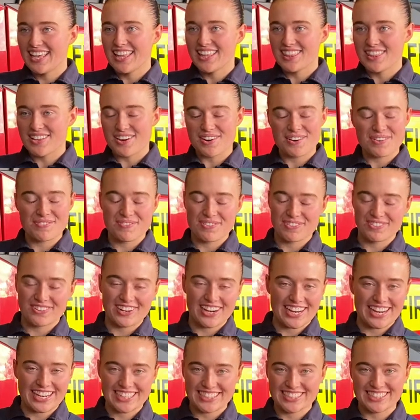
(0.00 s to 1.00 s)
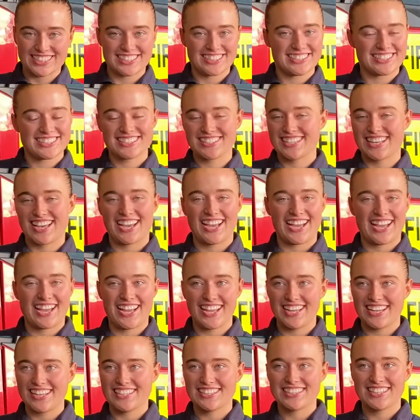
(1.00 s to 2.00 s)
the operational
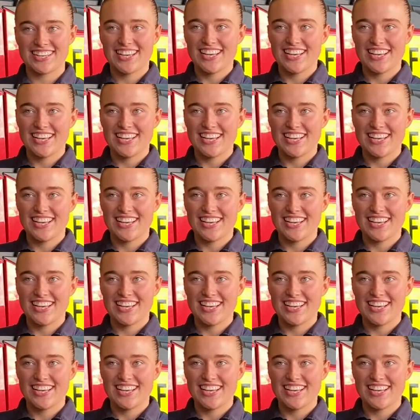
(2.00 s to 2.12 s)
side,